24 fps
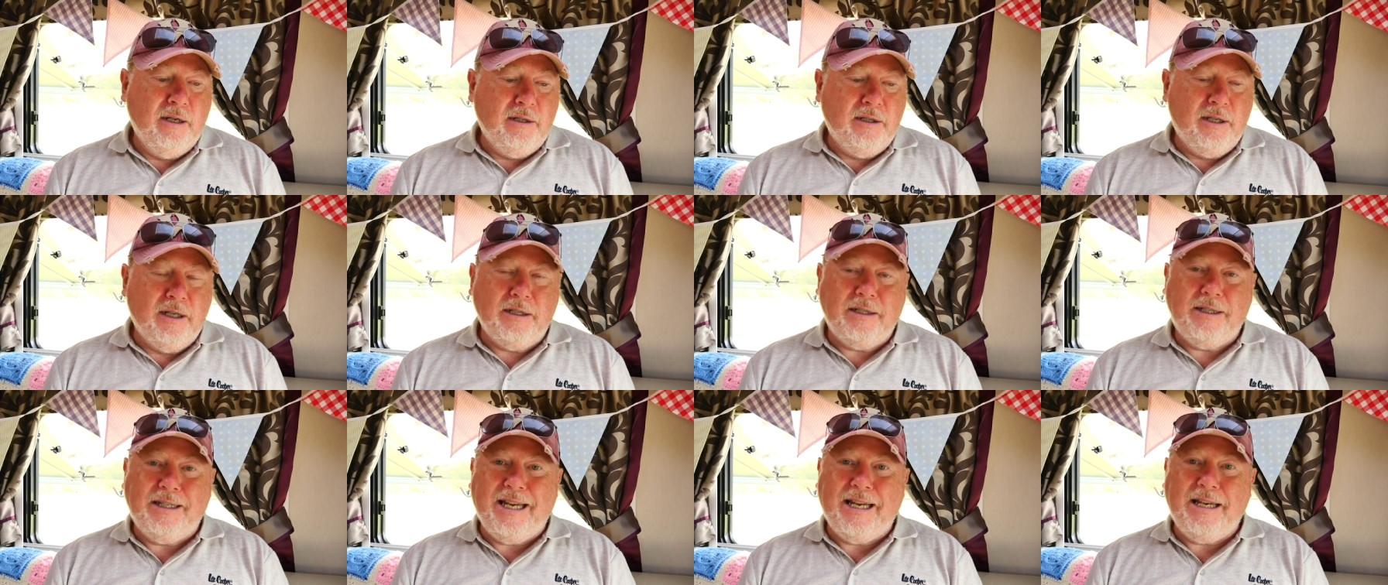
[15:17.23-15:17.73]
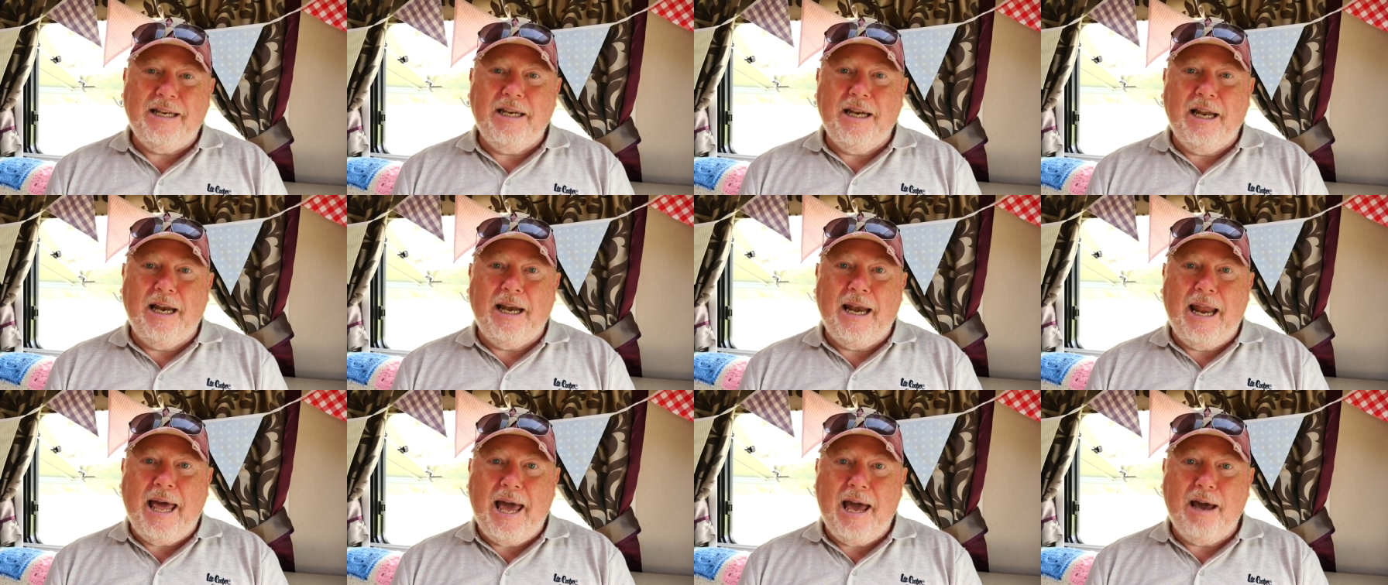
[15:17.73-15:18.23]
that didn't
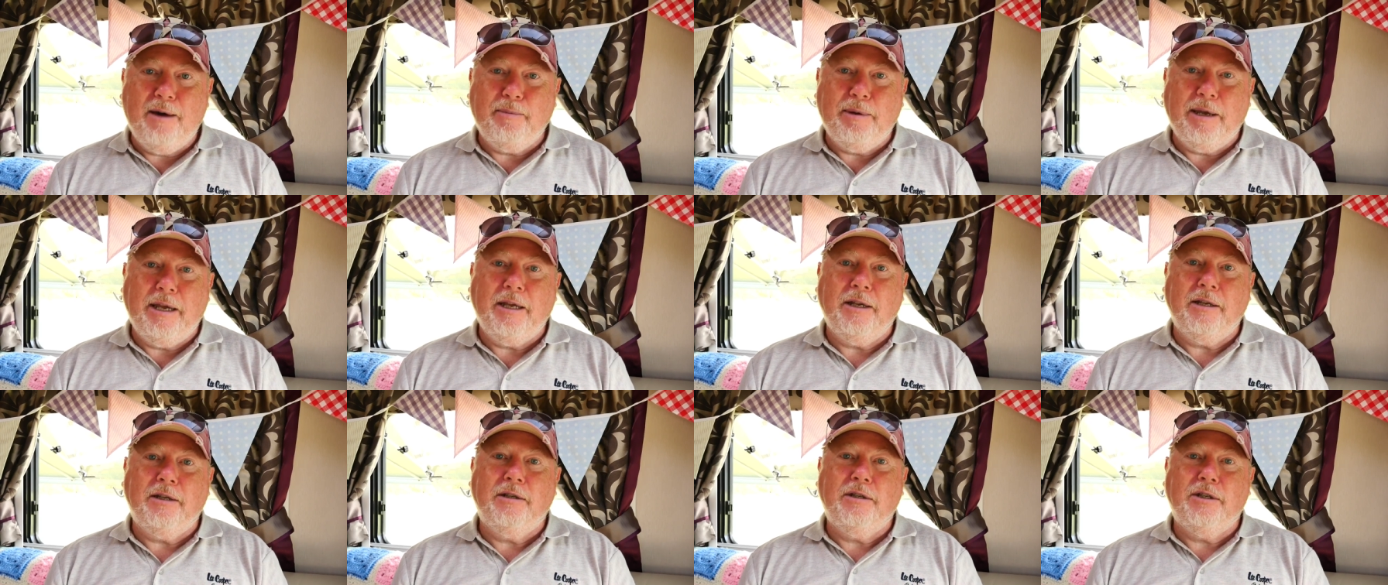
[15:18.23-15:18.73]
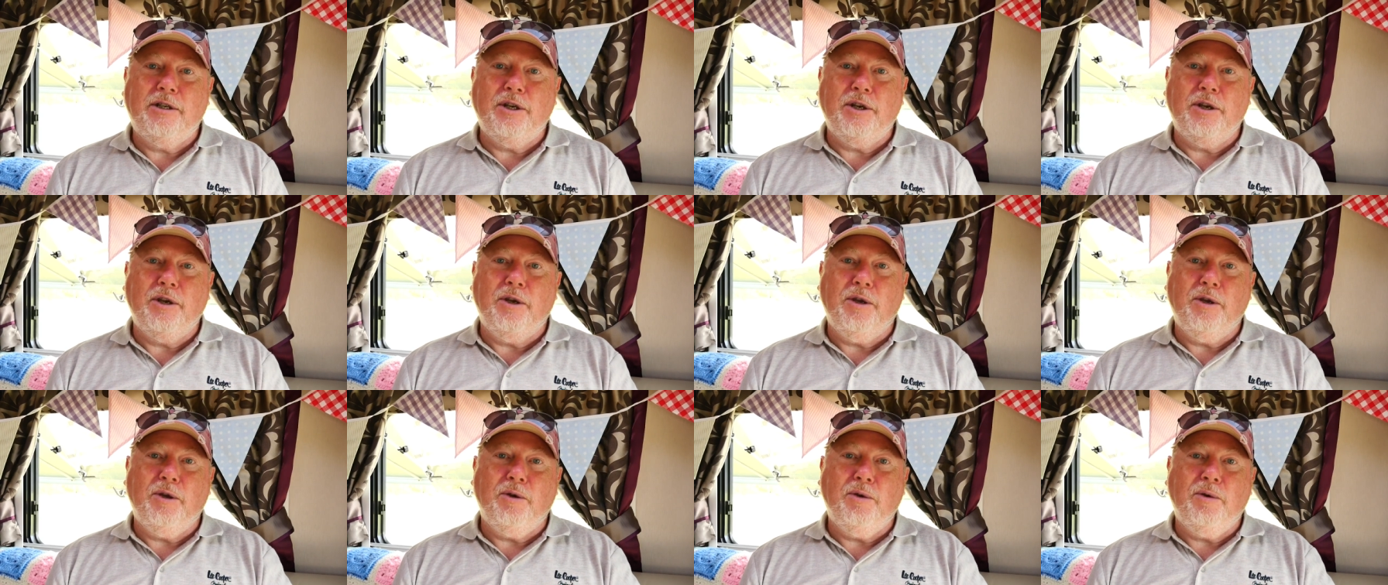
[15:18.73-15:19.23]
allow me
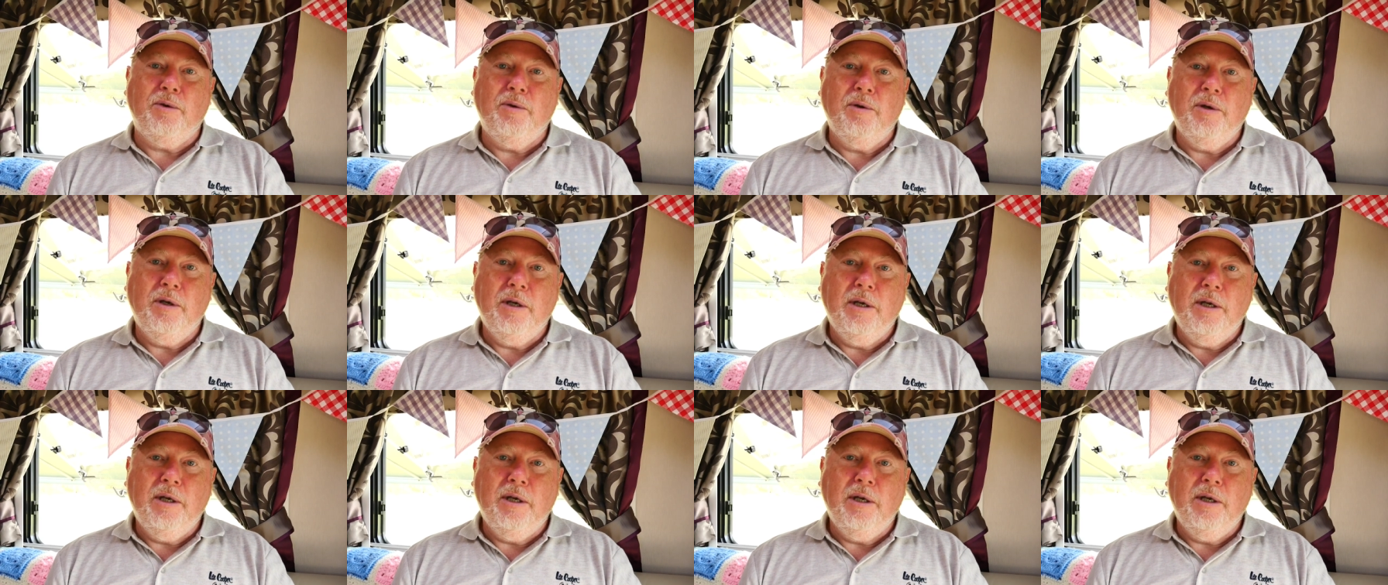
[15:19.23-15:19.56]
to